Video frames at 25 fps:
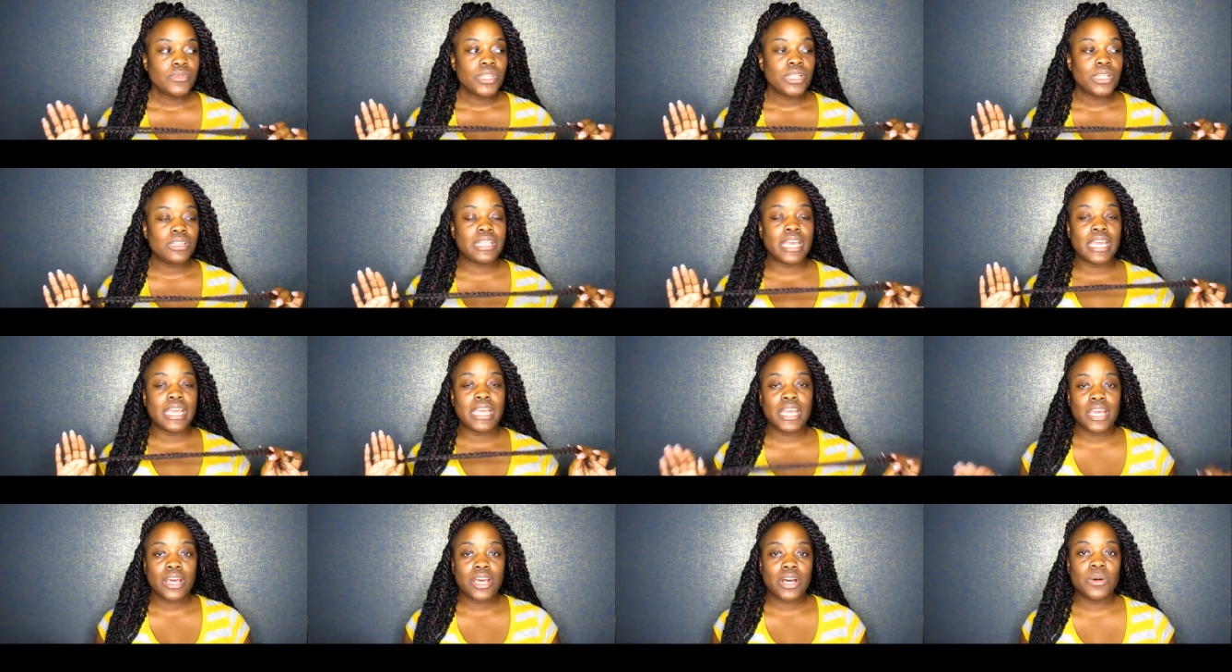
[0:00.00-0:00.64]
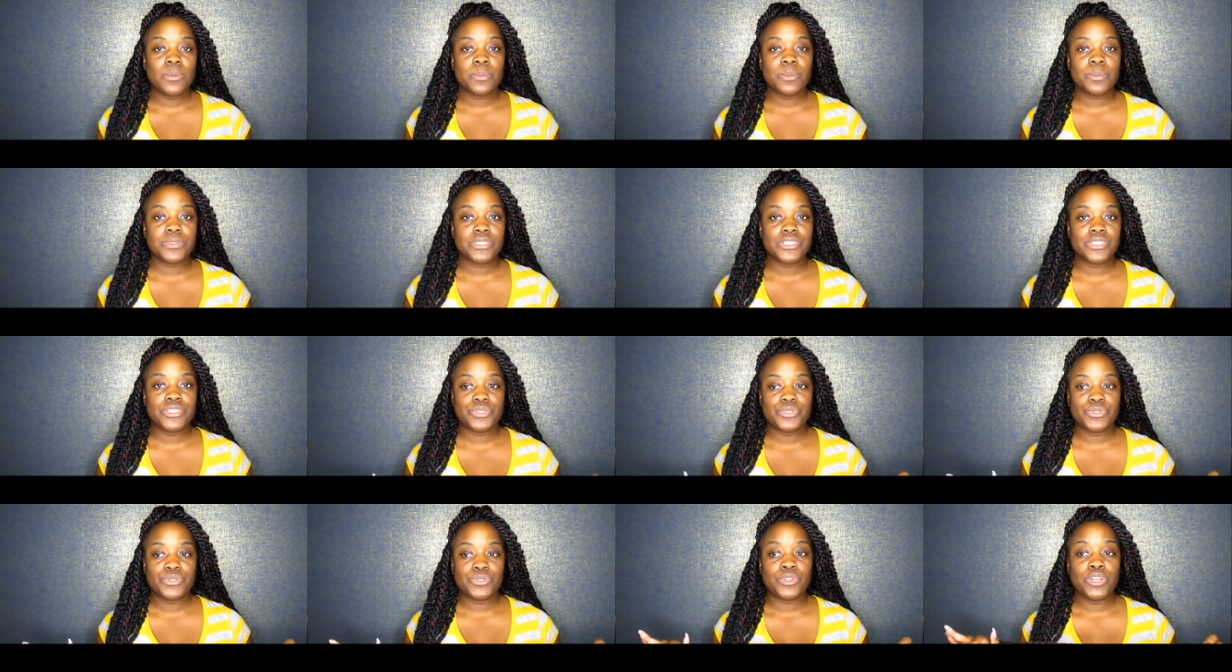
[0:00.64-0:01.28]
They help
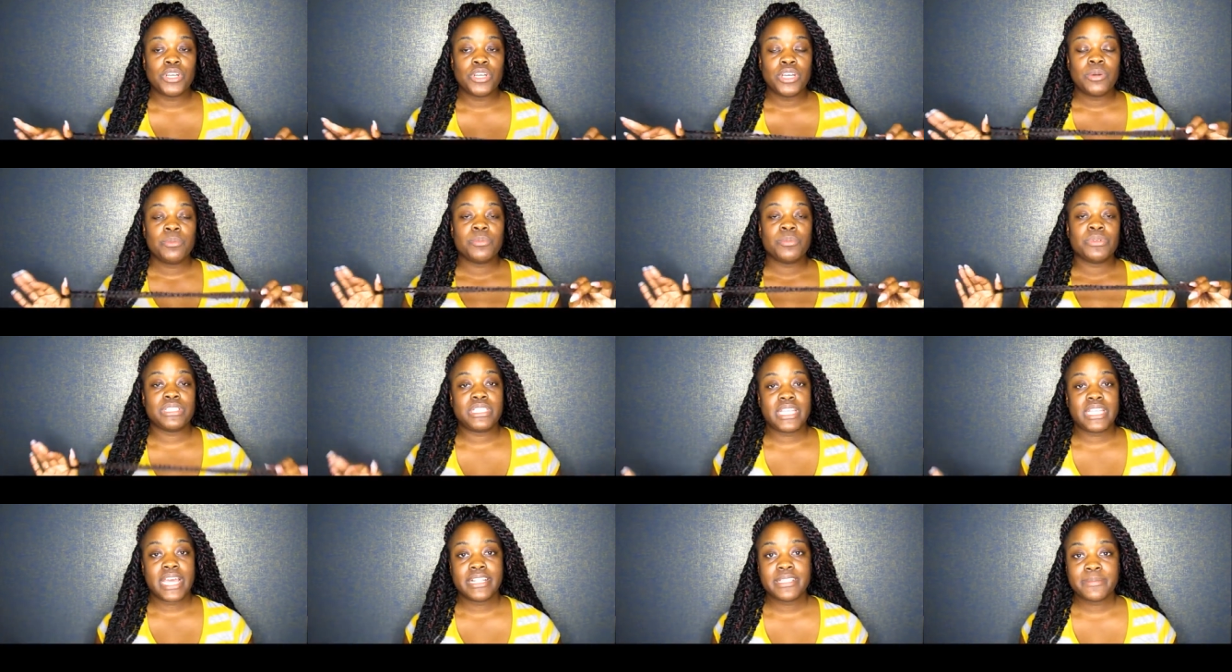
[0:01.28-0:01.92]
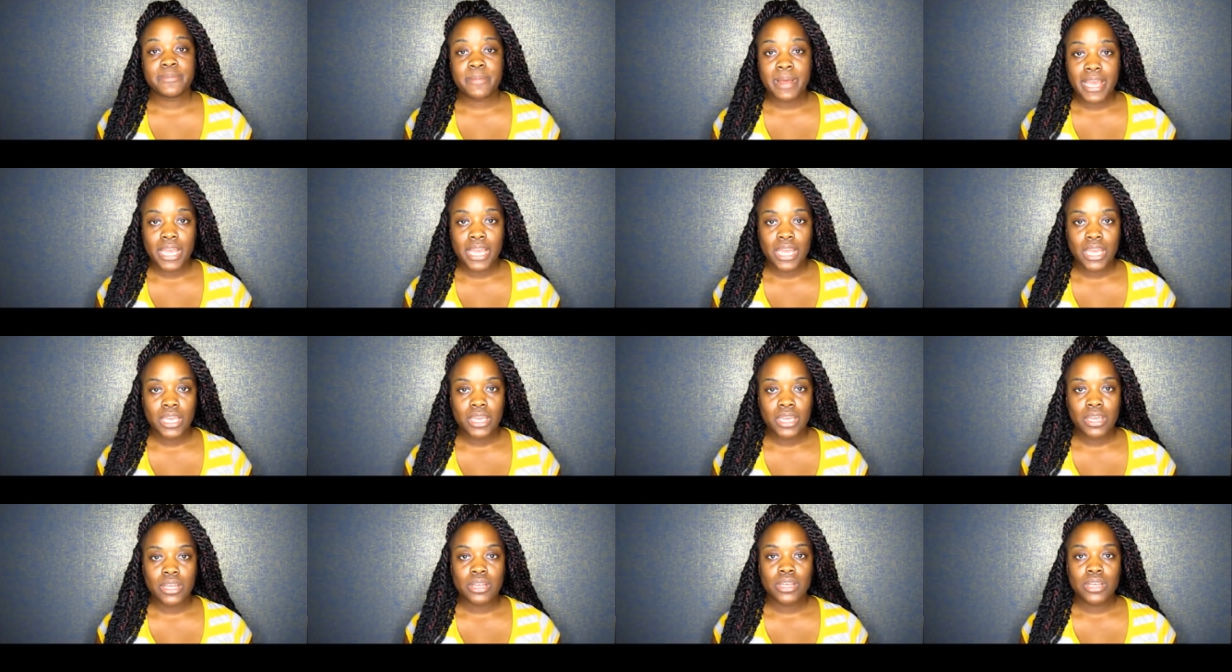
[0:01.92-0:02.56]
to protect my
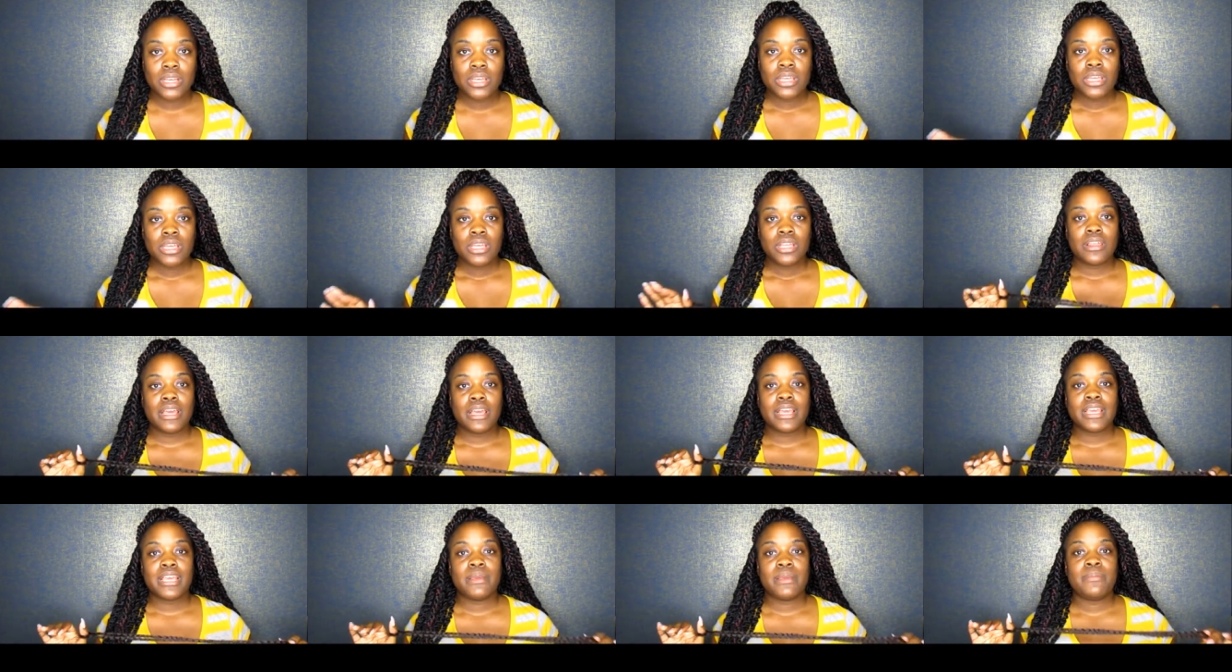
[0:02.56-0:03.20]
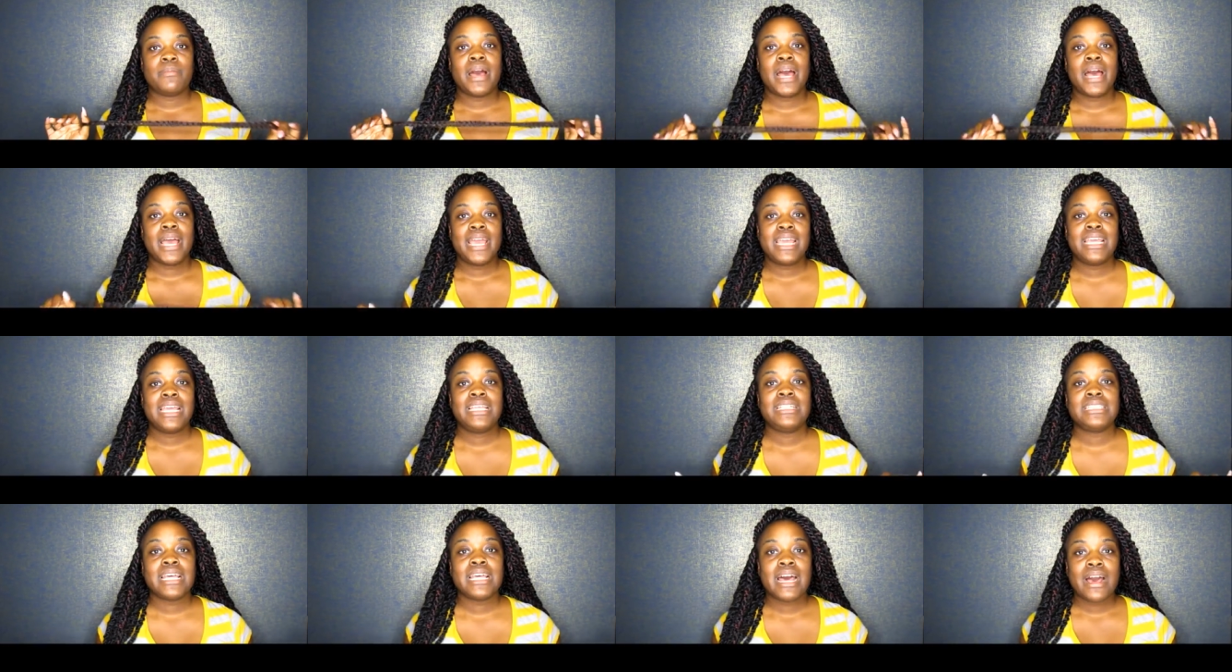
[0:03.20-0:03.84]
hair. They keep my
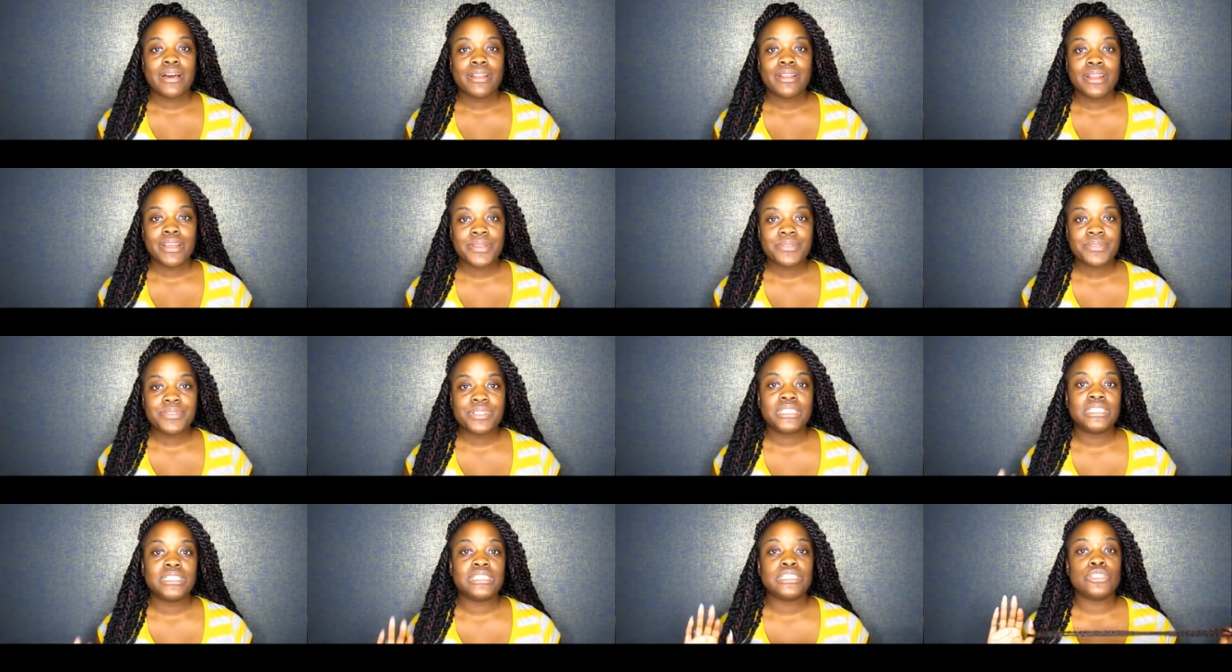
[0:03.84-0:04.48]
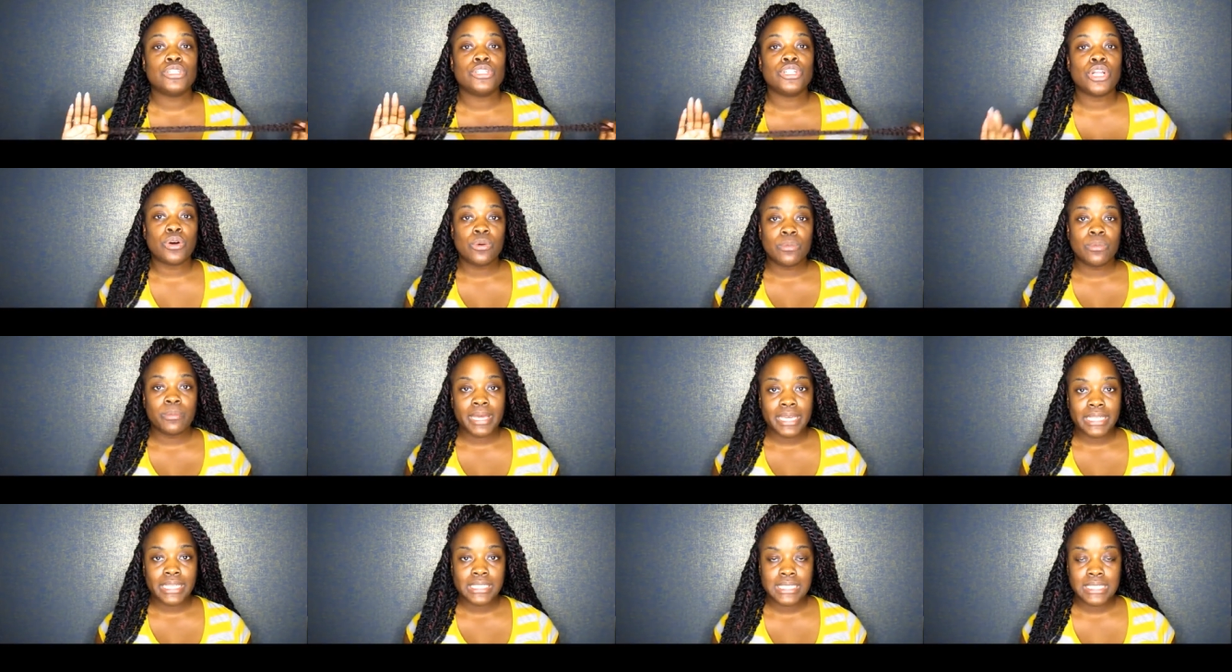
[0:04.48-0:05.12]
hands out of it. It's low
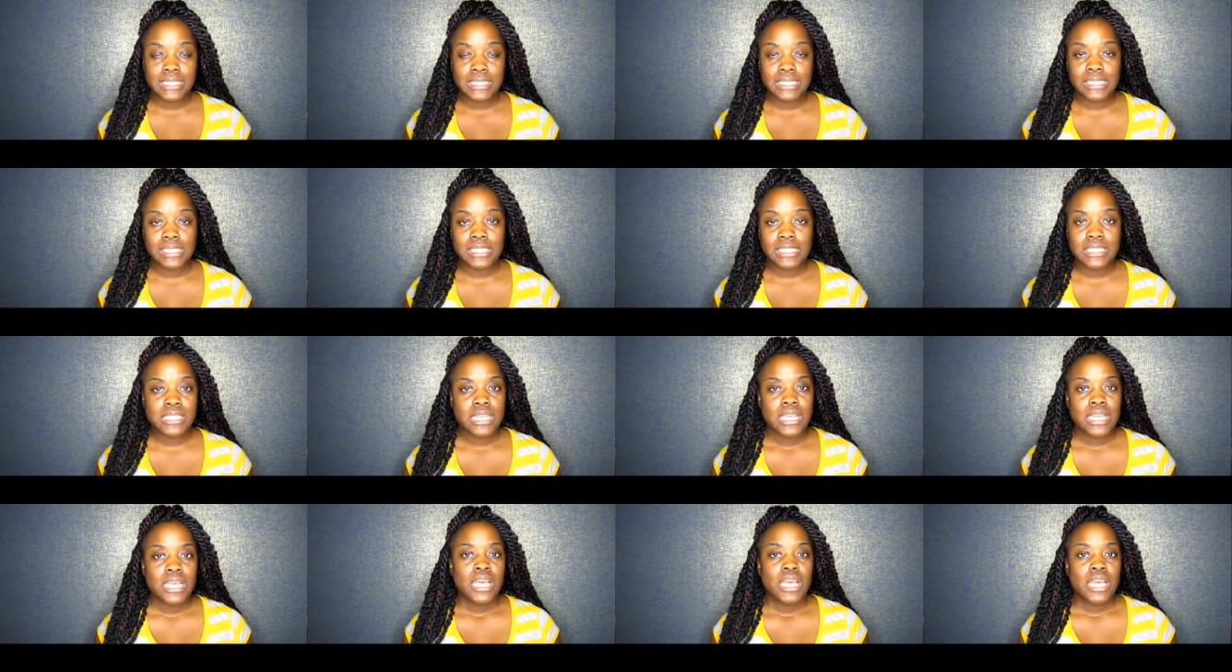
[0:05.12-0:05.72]
maintenance.